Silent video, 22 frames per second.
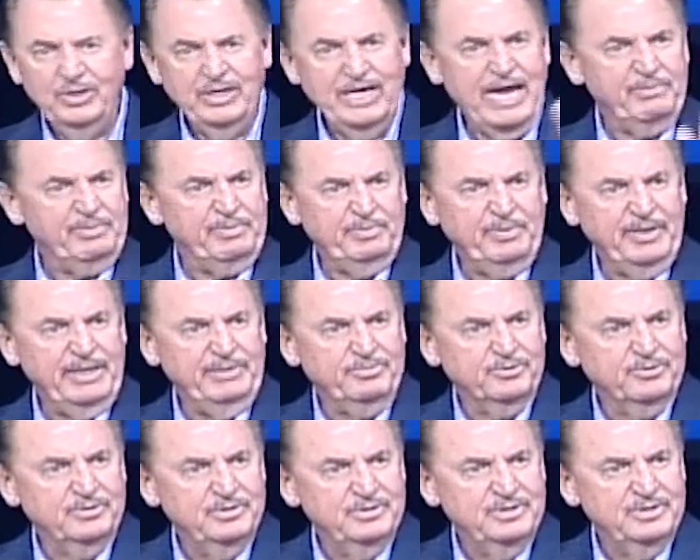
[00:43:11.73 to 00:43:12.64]
happy
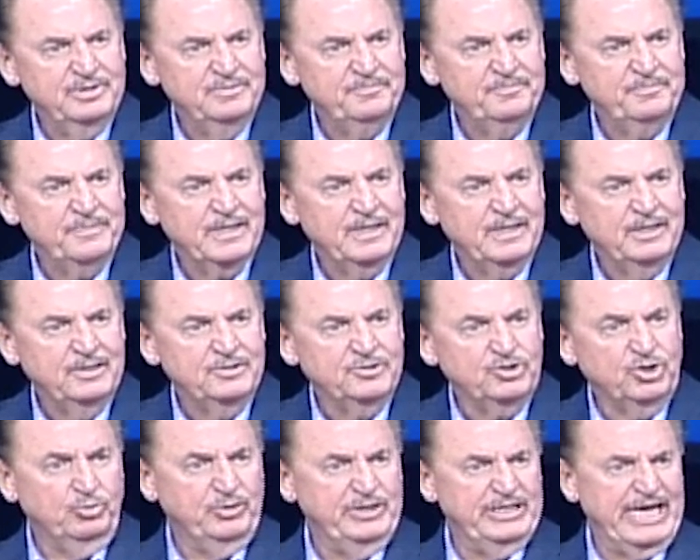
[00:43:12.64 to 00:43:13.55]
people.
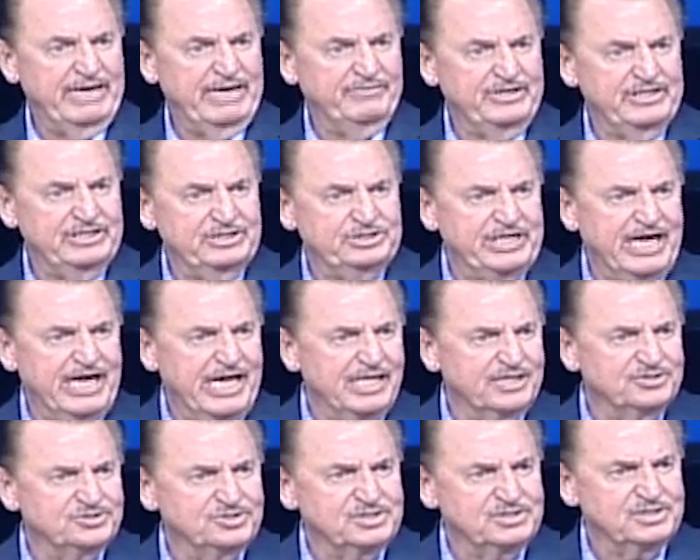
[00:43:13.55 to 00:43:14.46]
Do we have any
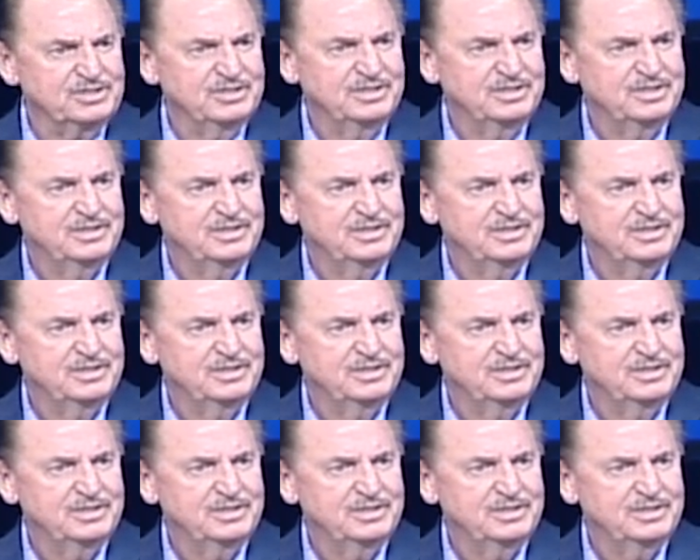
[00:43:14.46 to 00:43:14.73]
challenges?